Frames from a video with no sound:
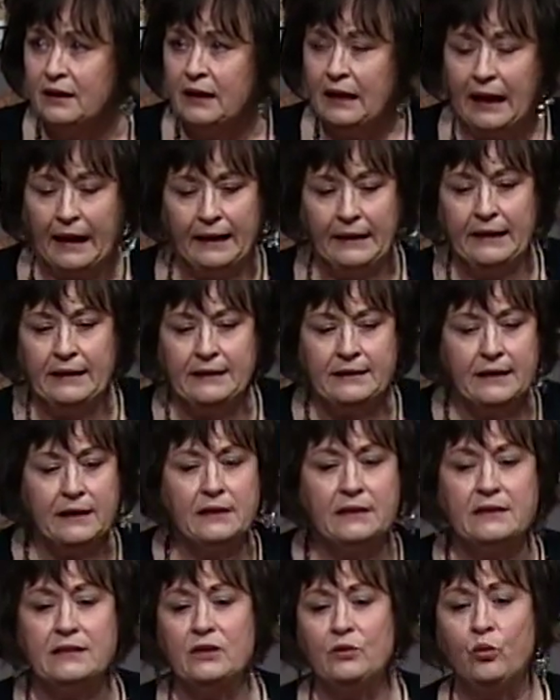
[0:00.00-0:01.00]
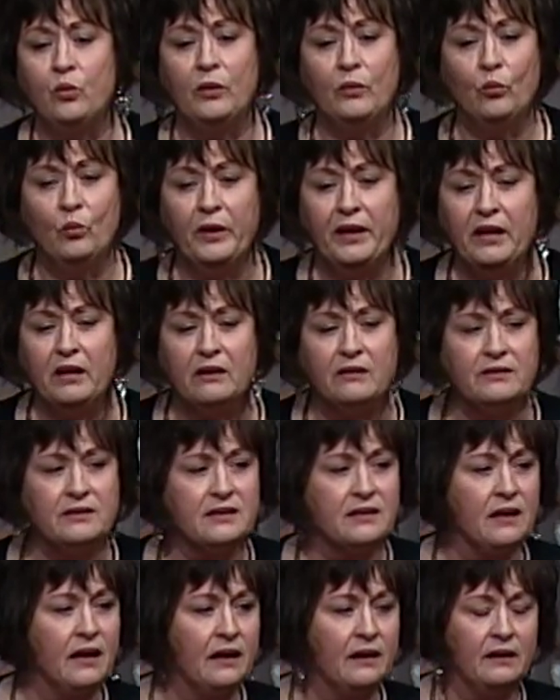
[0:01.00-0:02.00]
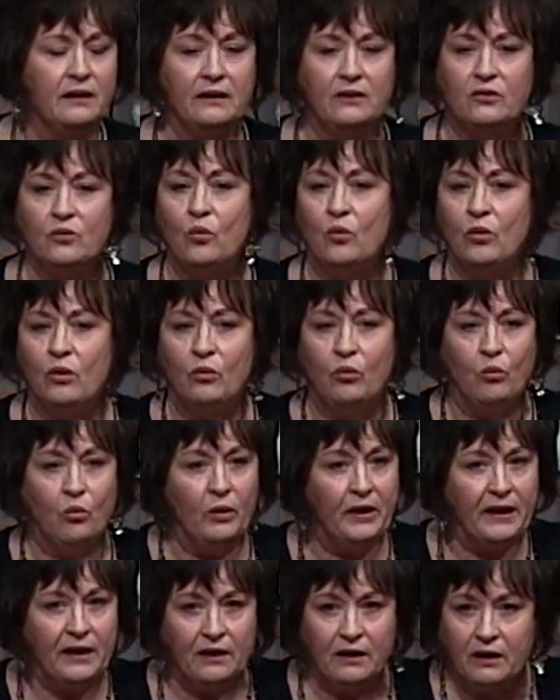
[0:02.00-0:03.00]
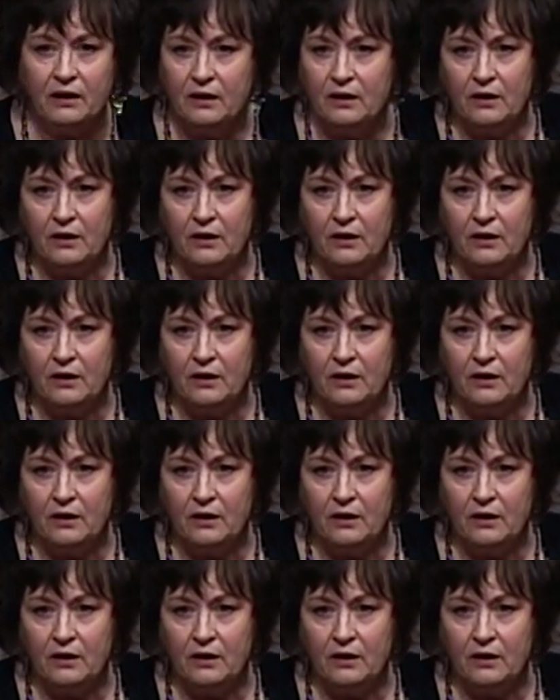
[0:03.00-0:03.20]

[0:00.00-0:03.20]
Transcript: And he does it when we go silent or when